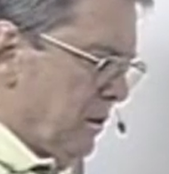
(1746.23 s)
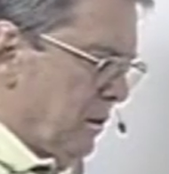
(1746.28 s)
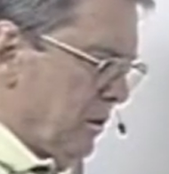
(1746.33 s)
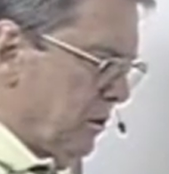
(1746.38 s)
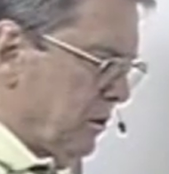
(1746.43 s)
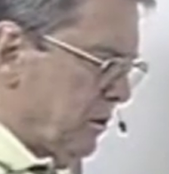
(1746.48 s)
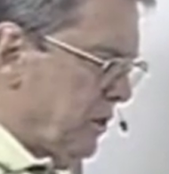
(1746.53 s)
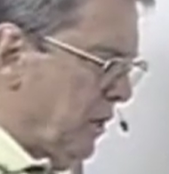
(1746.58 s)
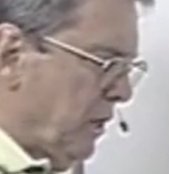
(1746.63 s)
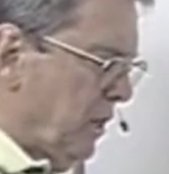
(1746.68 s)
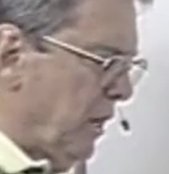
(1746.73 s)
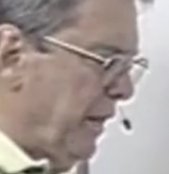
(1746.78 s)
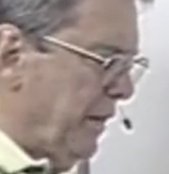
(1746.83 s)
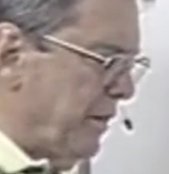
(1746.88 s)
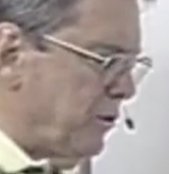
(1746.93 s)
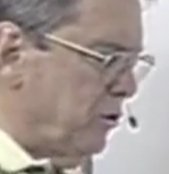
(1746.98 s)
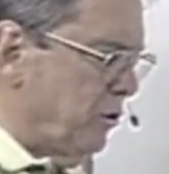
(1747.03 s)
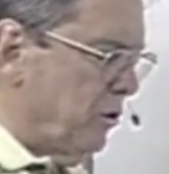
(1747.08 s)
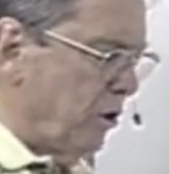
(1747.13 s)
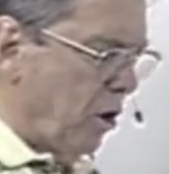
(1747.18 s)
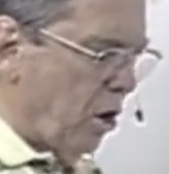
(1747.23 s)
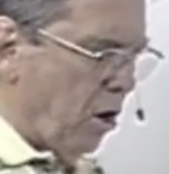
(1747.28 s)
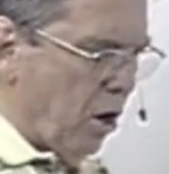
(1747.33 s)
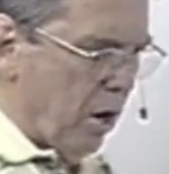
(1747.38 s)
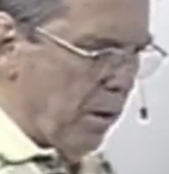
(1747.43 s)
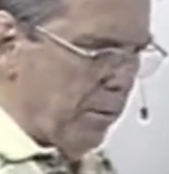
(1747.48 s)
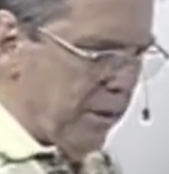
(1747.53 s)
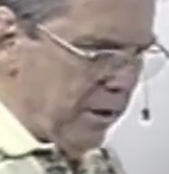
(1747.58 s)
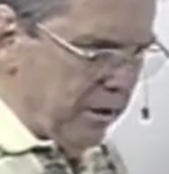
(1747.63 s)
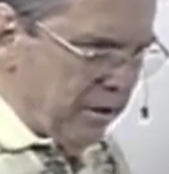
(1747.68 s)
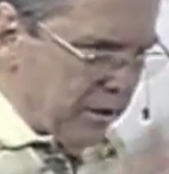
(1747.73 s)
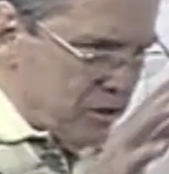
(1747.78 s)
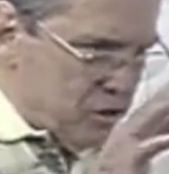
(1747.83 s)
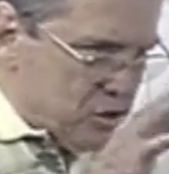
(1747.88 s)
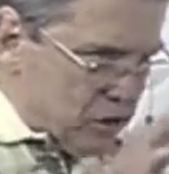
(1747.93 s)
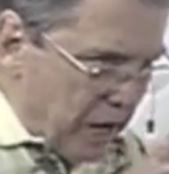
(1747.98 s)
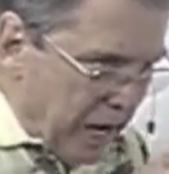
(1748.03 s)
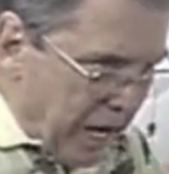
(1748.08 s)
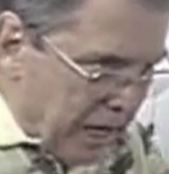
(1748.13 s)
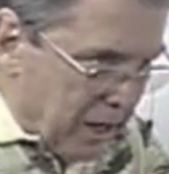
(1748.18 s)
articulate to an army
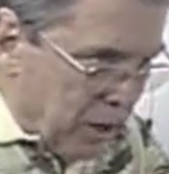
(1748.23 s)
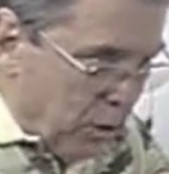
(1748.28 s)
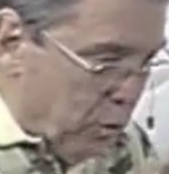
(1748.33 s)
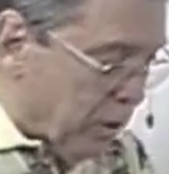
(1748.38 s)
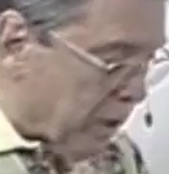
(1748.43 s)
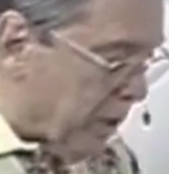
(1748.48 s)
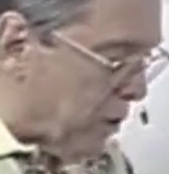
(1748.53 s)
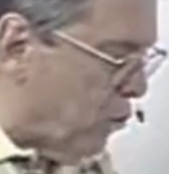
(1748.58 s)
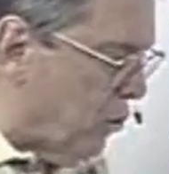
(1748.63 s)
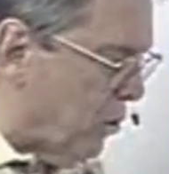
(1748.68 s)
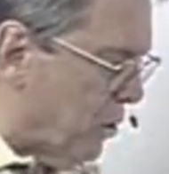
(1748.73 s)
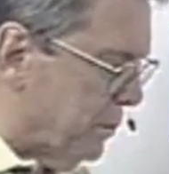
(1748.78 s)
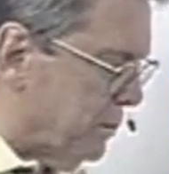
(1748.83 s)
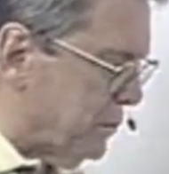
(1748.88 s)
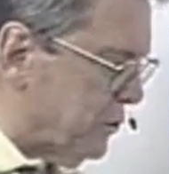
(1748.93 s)
exactly what he wanted